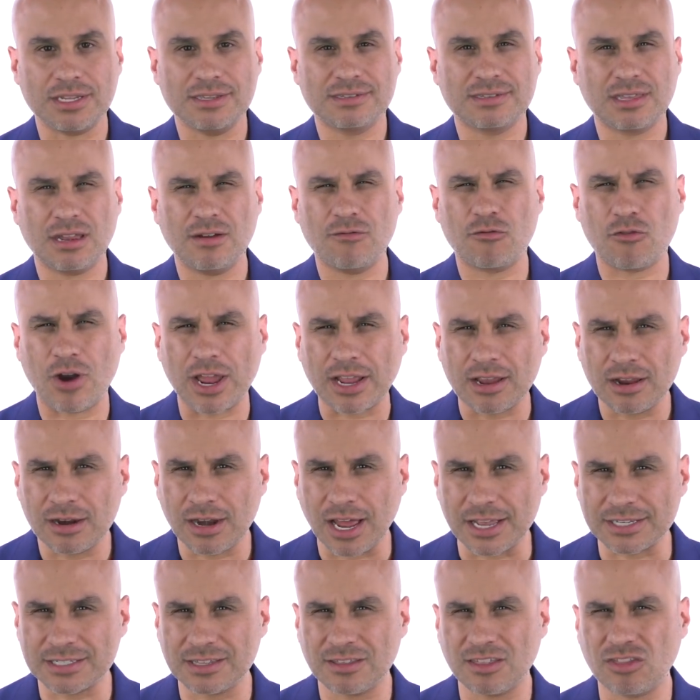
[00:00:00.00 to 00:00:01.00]
Instead of
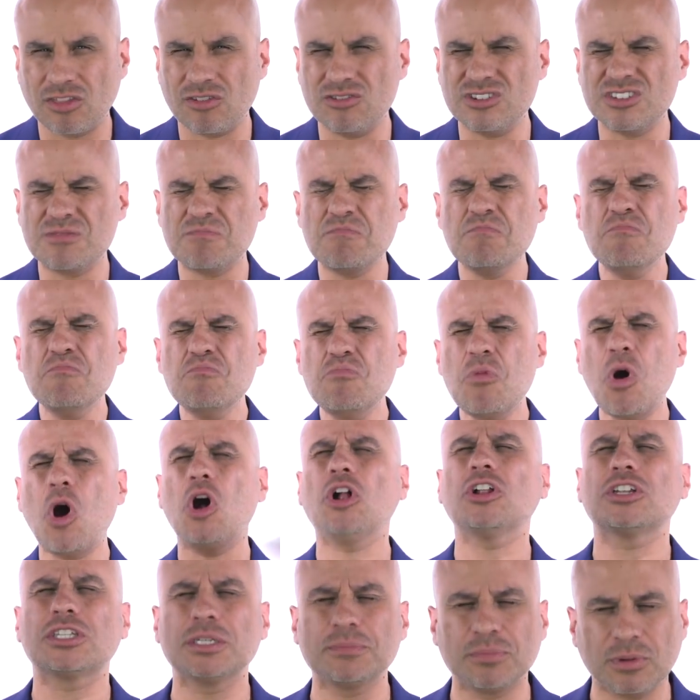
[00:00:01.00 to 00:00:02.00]
recognizing that there's
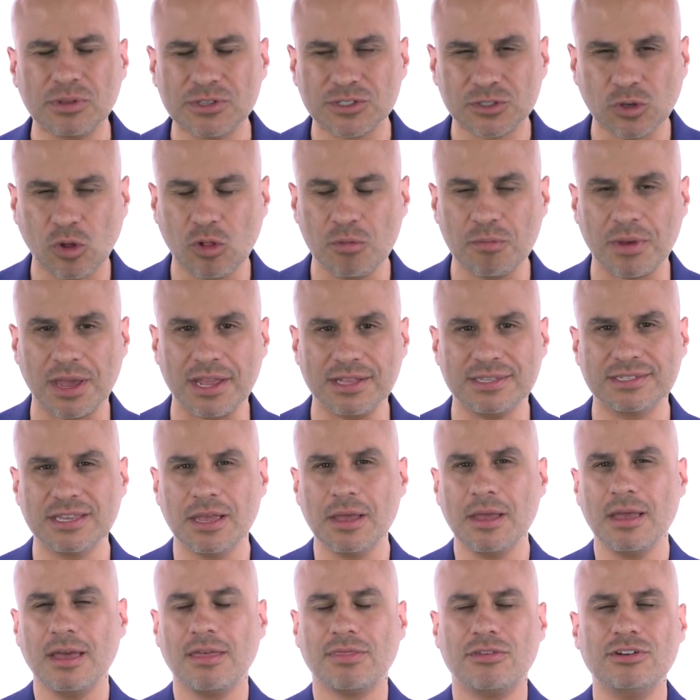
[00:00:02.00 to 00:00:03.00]
multiple soulmates,
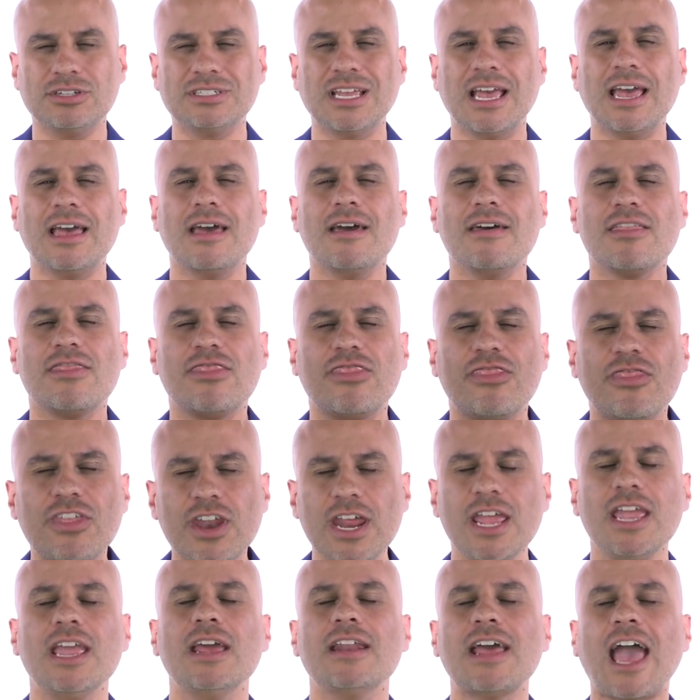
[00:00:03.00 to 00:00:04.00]
there's
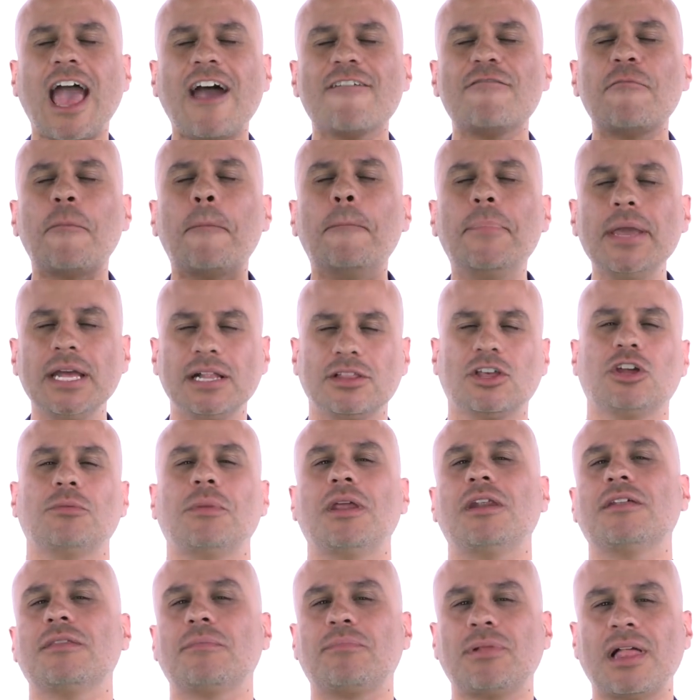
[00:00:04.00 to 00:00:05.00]
three and a half billion
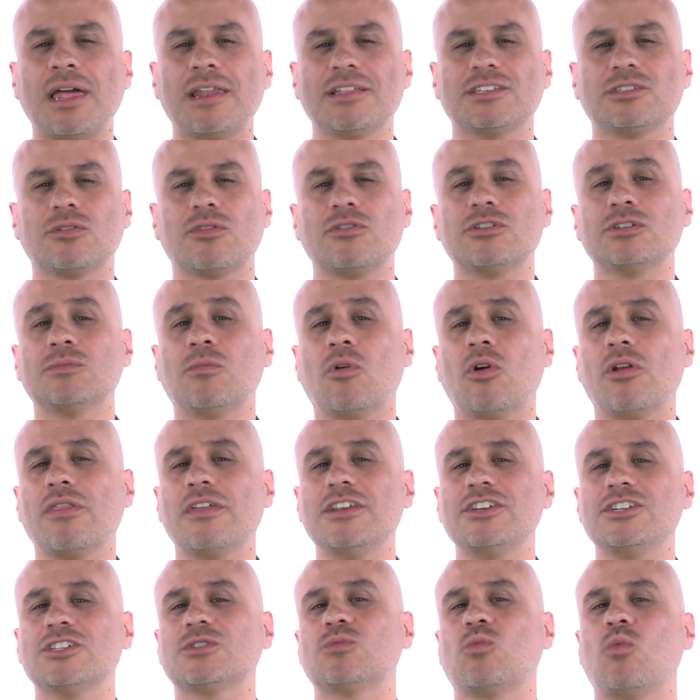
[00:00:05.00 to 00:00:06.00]
men on the planet, so there's more
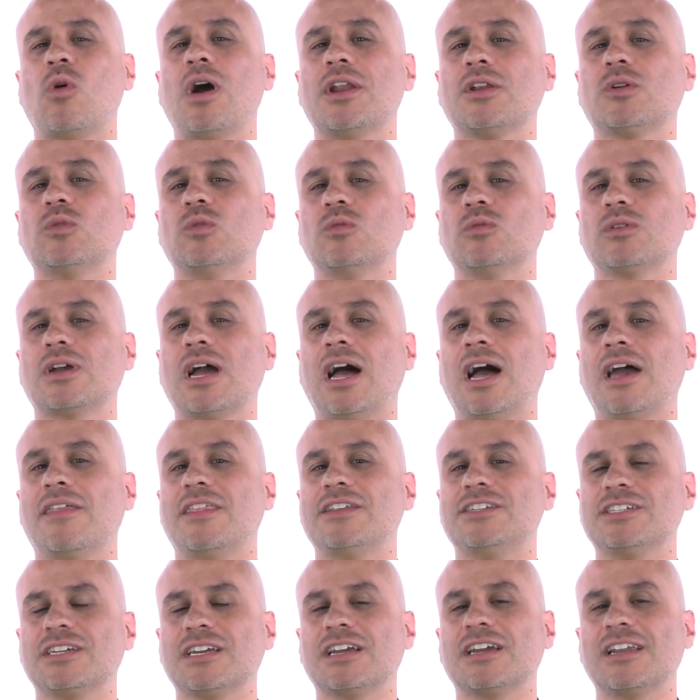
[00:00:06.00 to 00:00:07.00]
than just one cool guy
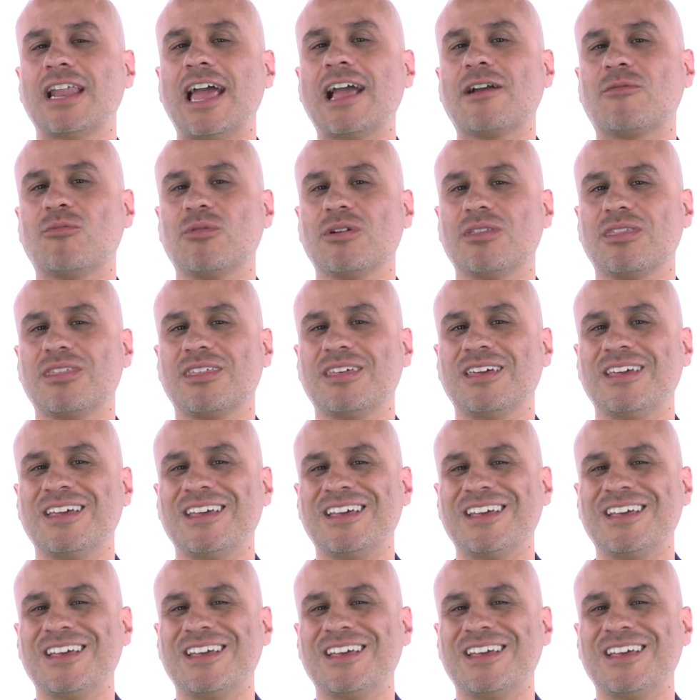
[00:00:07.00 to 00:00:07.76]
that you can connect with.